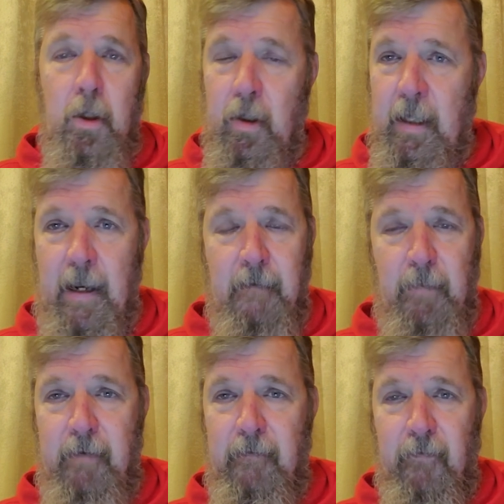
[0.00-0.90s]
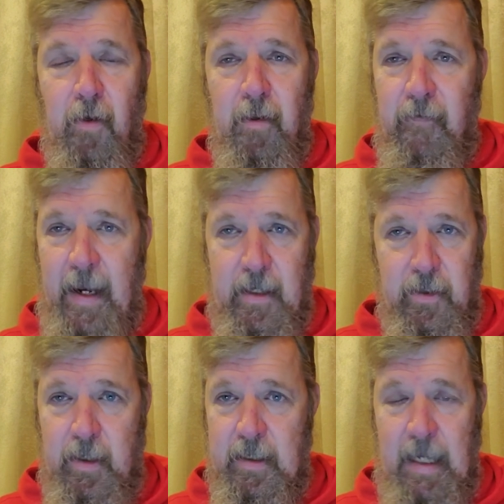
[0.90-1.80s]
Could they have been full of
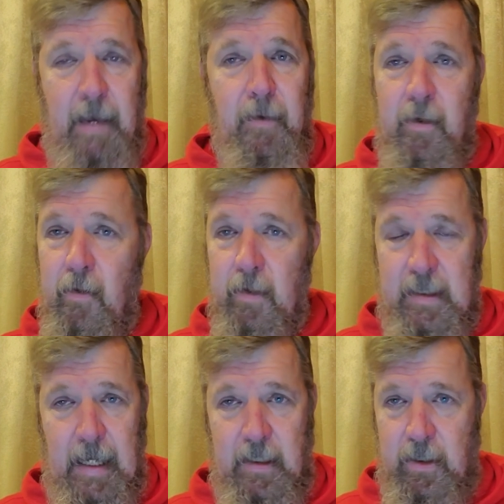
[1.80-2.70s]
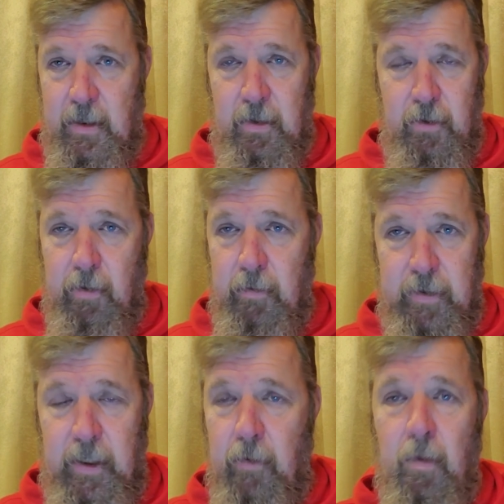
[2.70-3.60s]
hazardous chemicals? That's true,
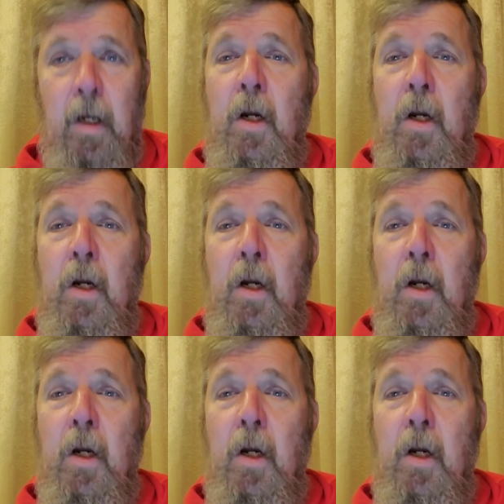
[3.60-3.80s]
too.